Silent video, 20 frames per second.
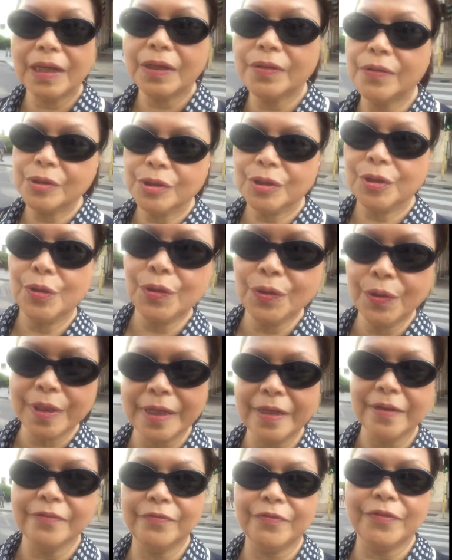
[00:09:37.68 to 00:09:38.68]
I was
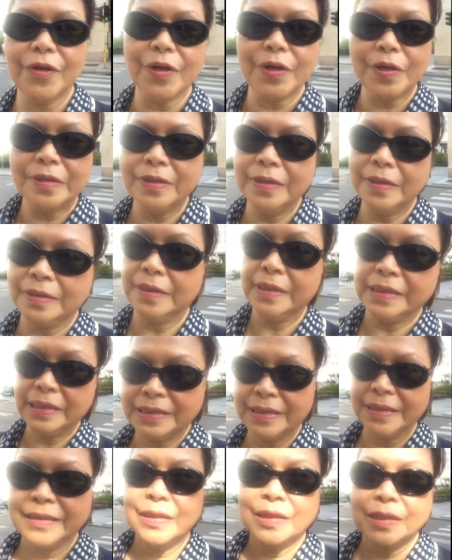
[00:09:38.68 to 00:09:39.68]
looking for
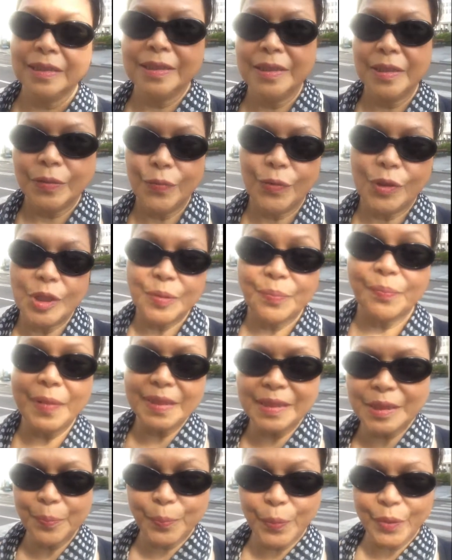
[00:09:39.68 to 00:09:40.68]
was
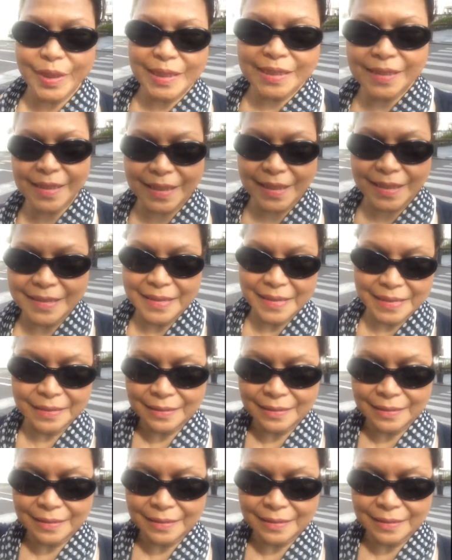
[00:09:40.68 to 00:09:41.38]
Miss Prissy.